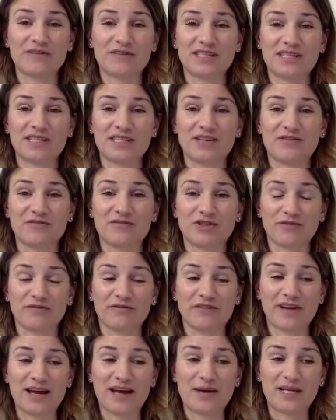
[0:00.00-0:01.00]
It's a gift to your
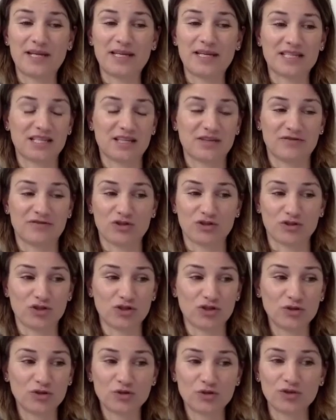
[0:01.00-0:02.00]
family. It's a gift to your
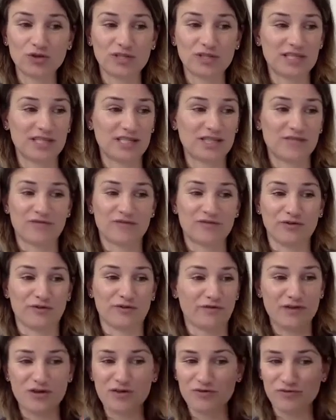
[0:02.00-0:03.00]
children. It's a gift to your
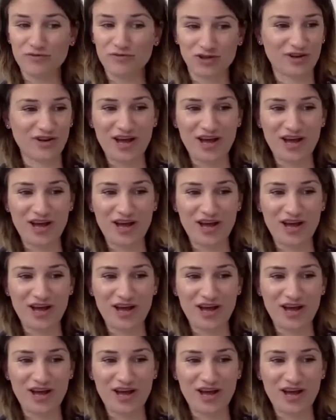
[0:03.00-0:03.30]
future.